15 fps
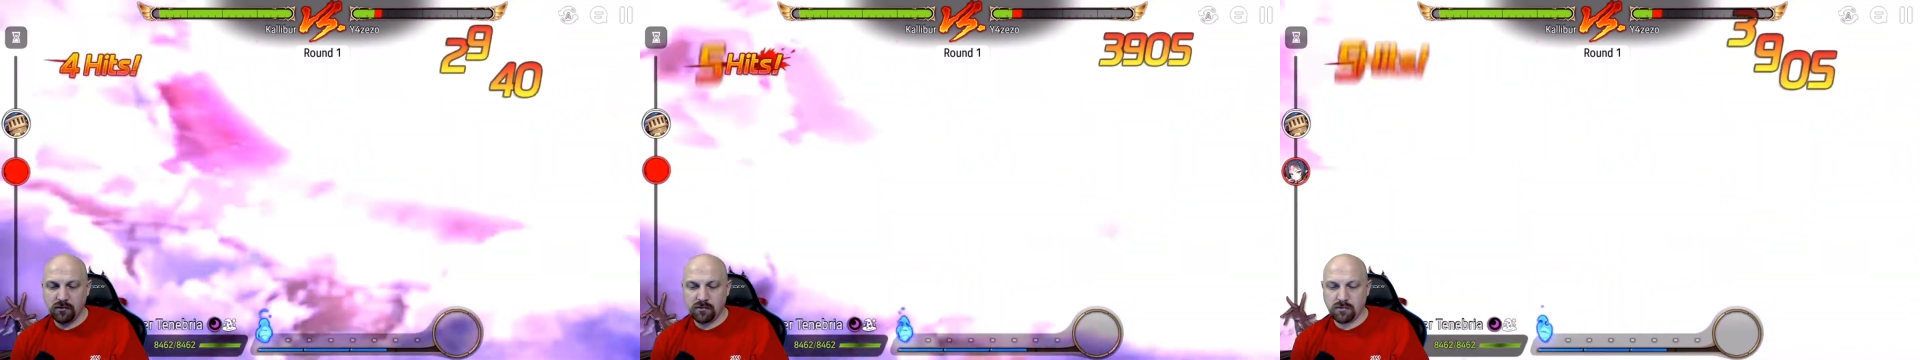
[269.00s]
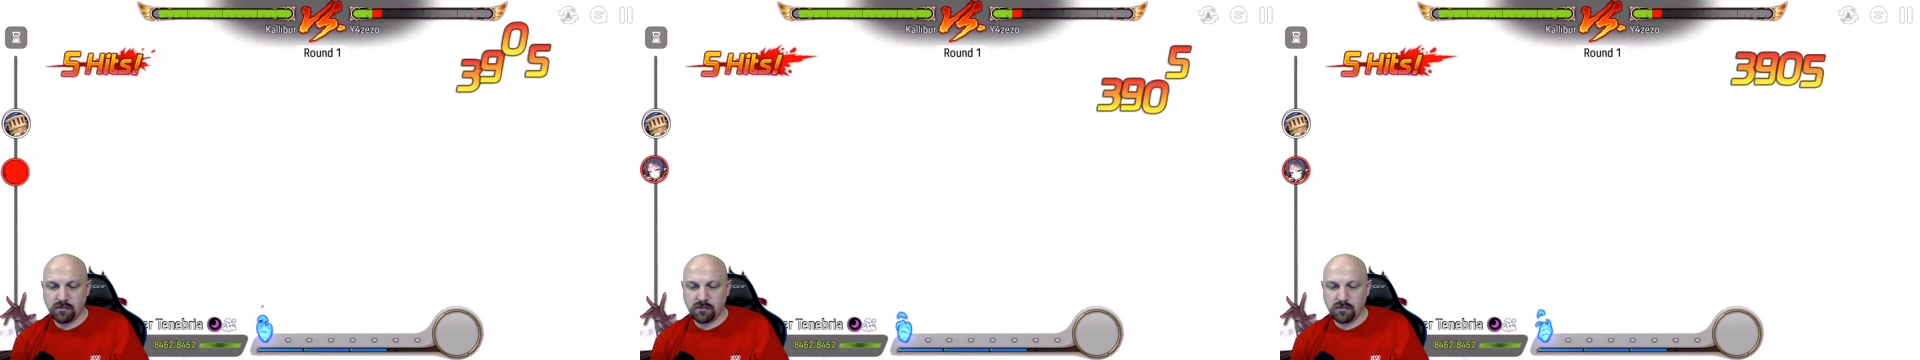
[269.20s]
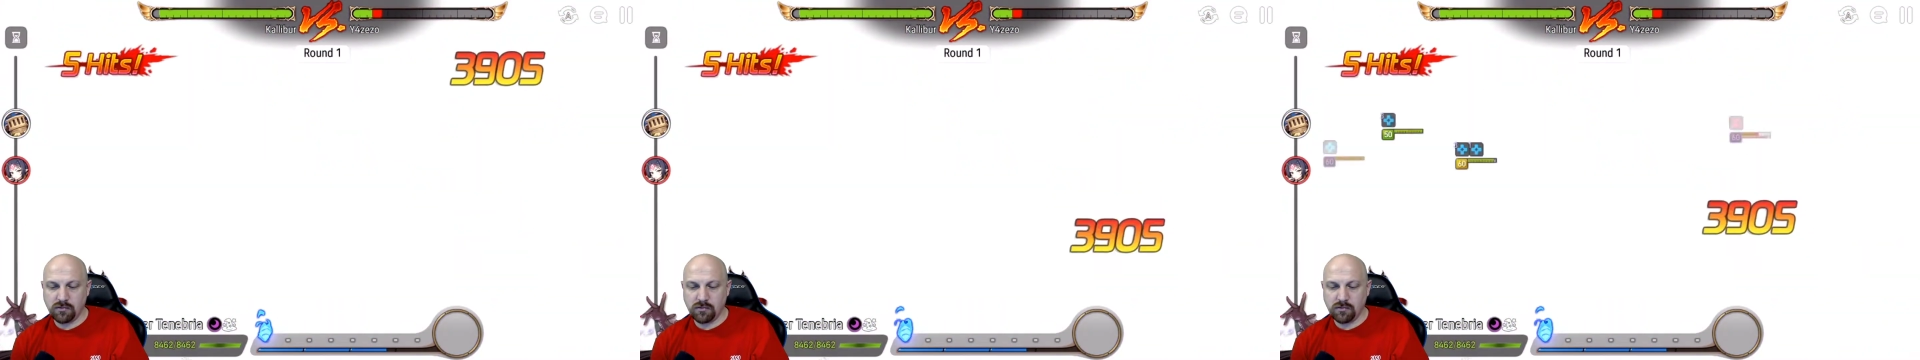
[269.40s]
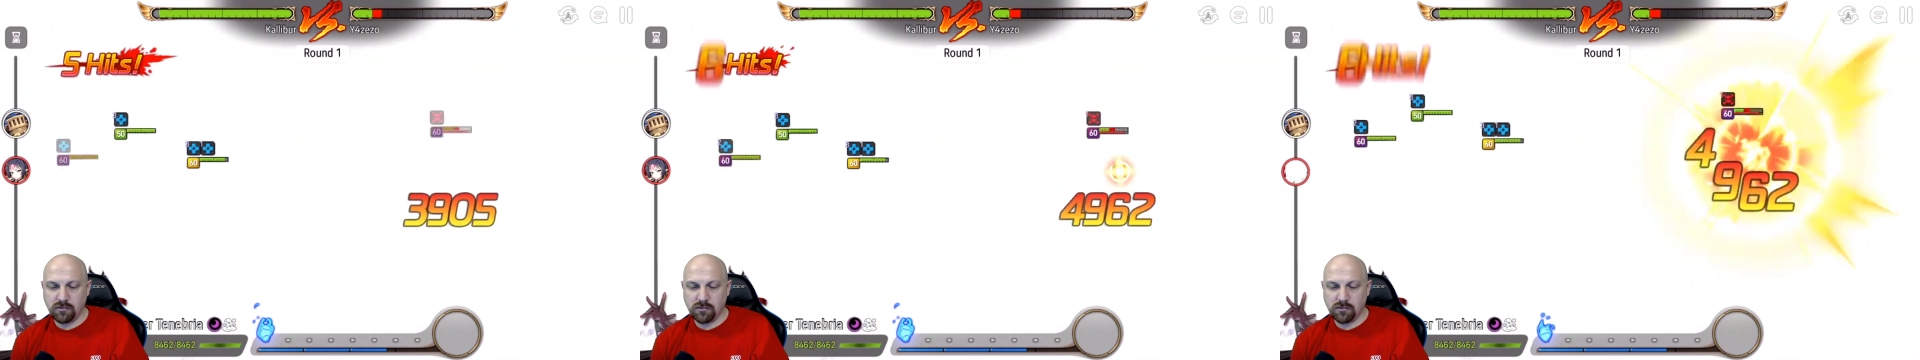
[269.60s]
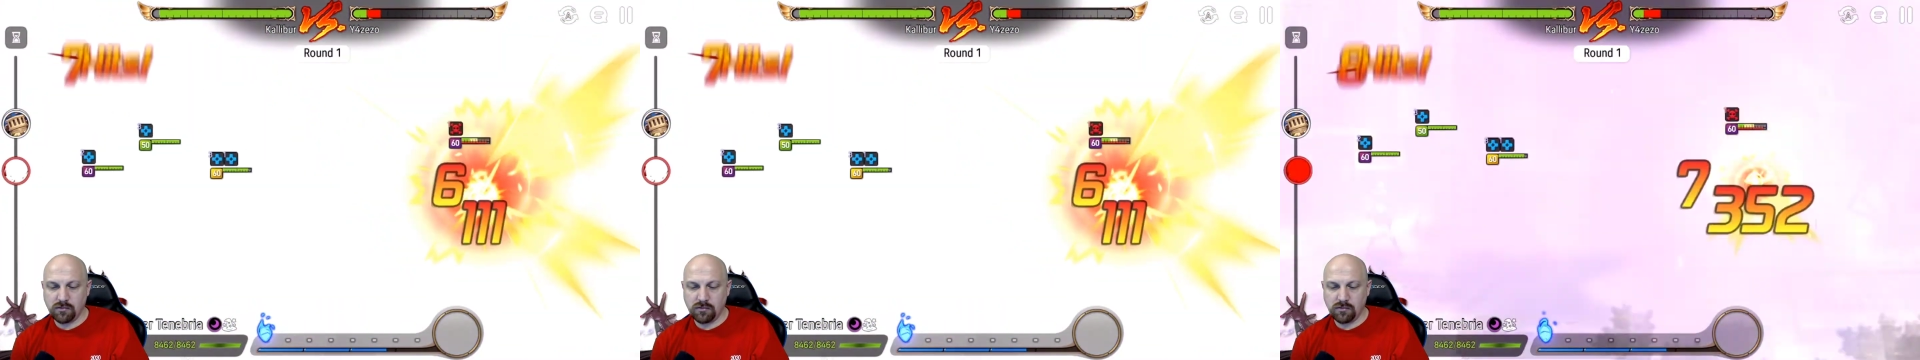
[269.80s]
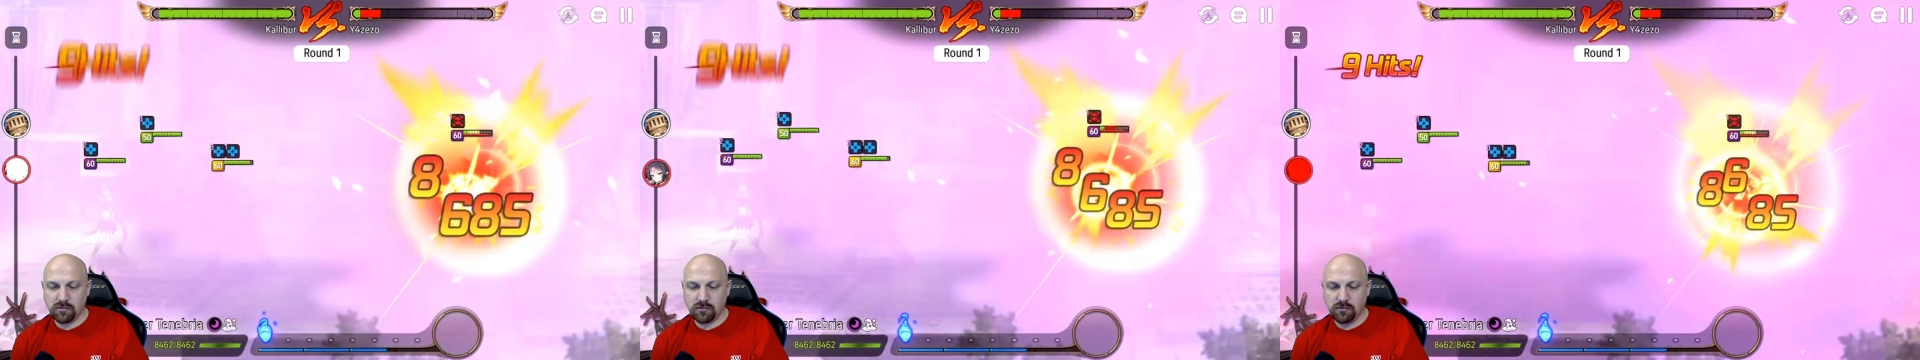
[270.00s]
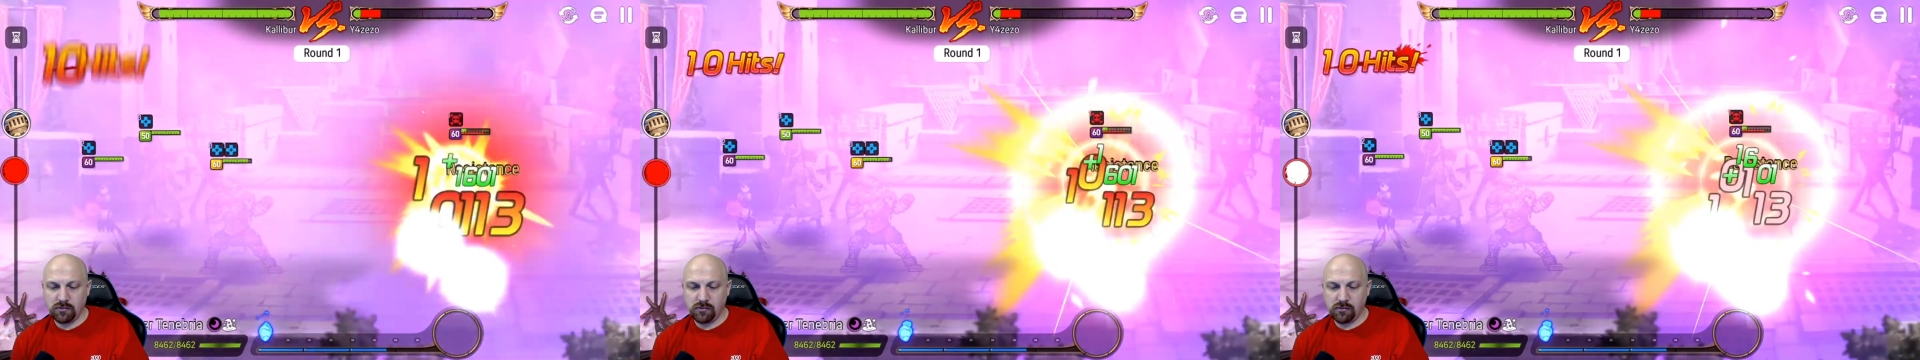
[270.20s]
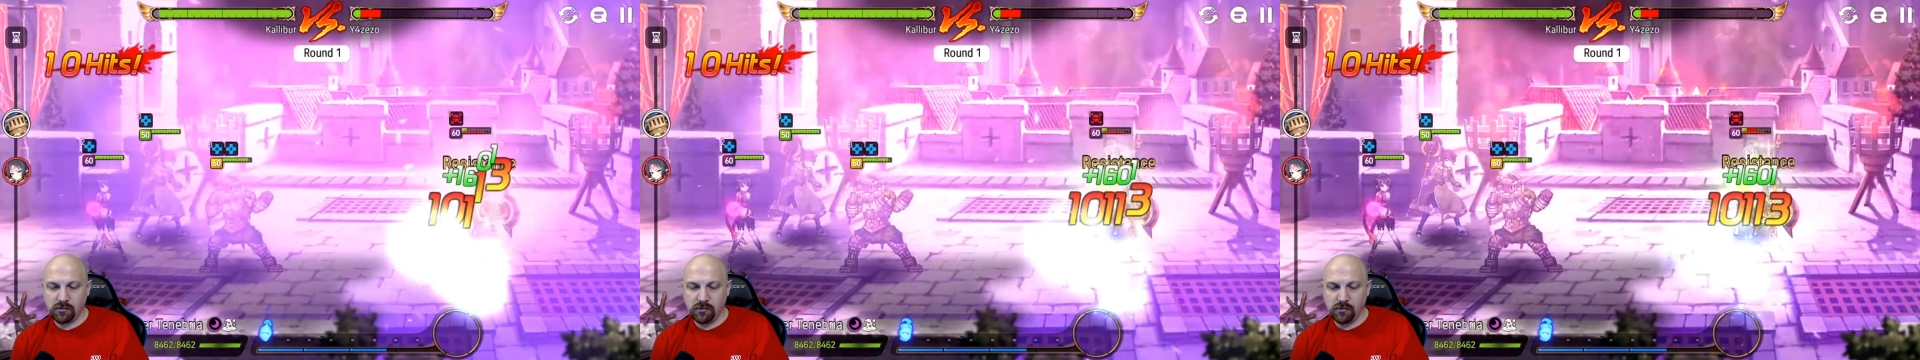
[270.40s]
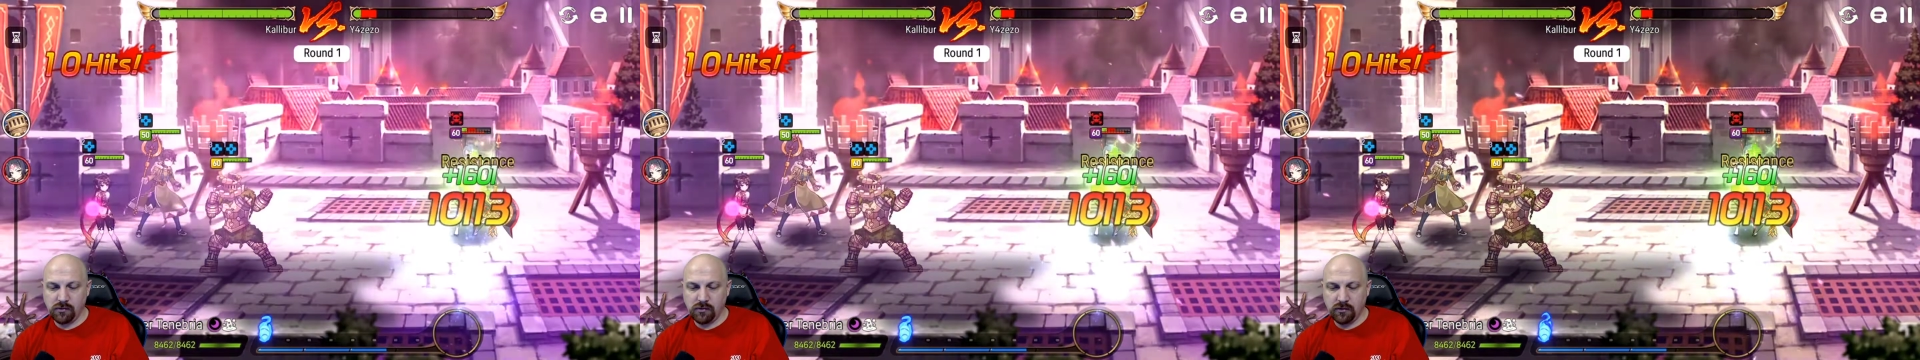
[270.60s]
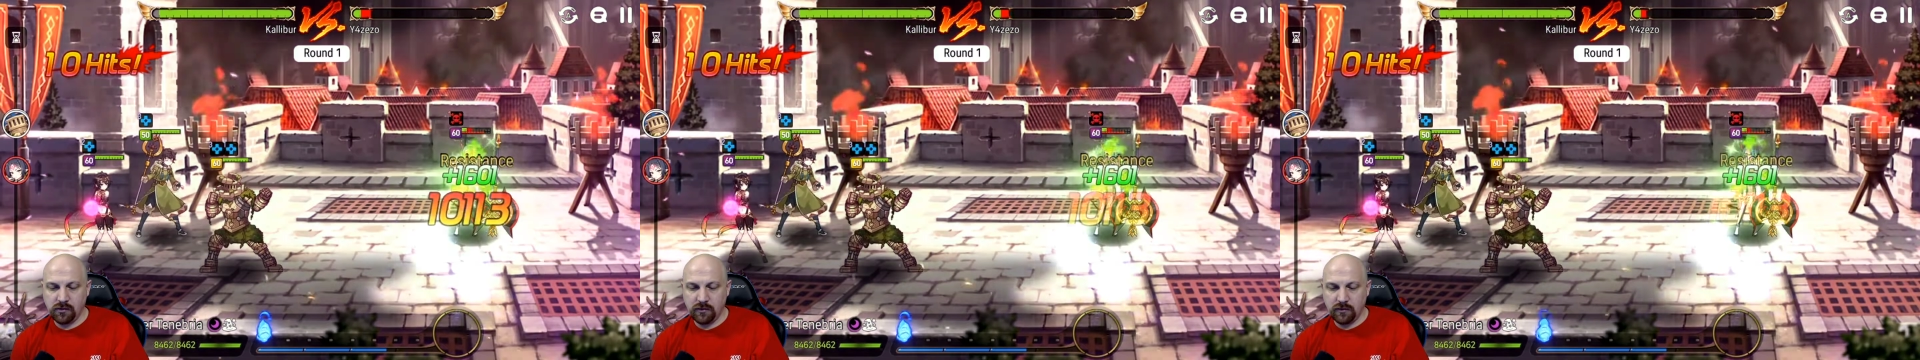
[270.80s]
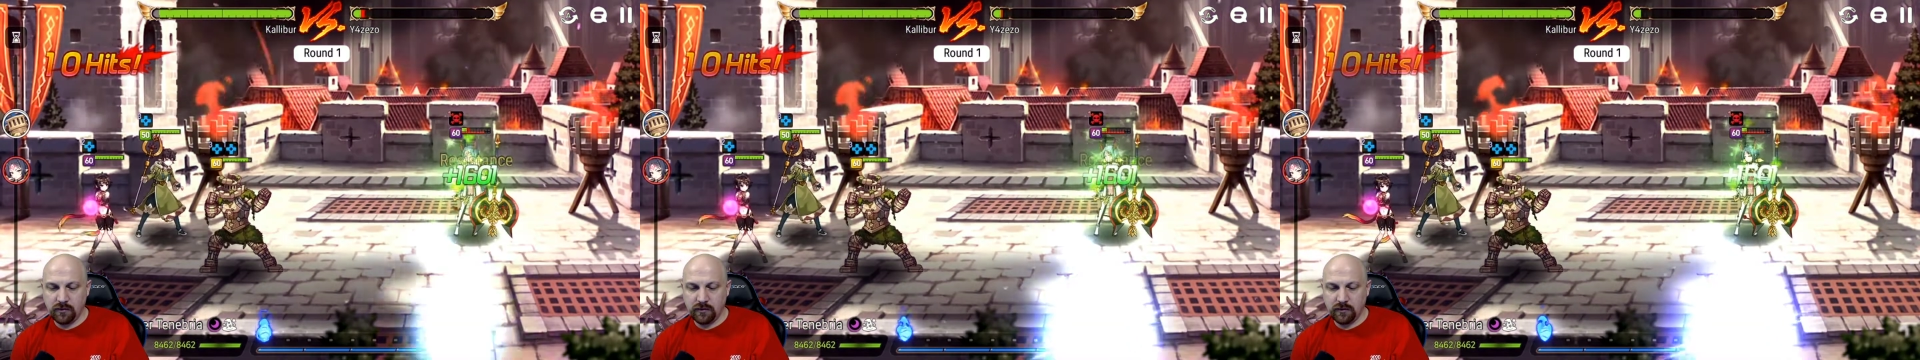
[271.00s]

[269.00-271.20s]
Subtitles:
[no speech]